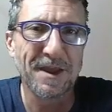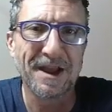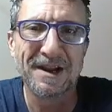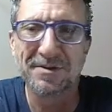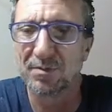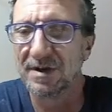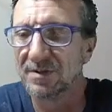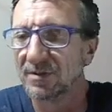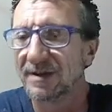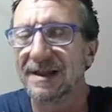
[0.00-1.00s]
and we
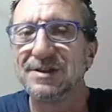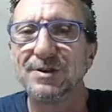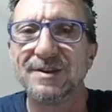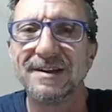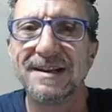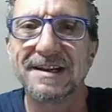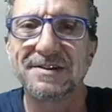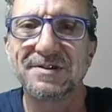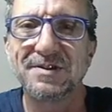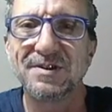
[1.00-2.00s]
will catch you in the
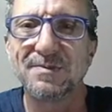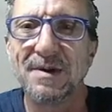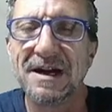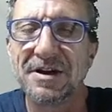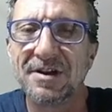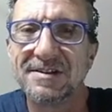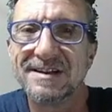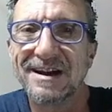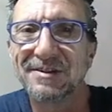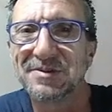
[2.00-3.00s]
next MYDO
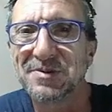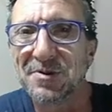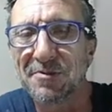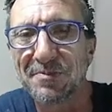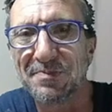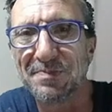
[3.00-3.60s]
Tackle Talk.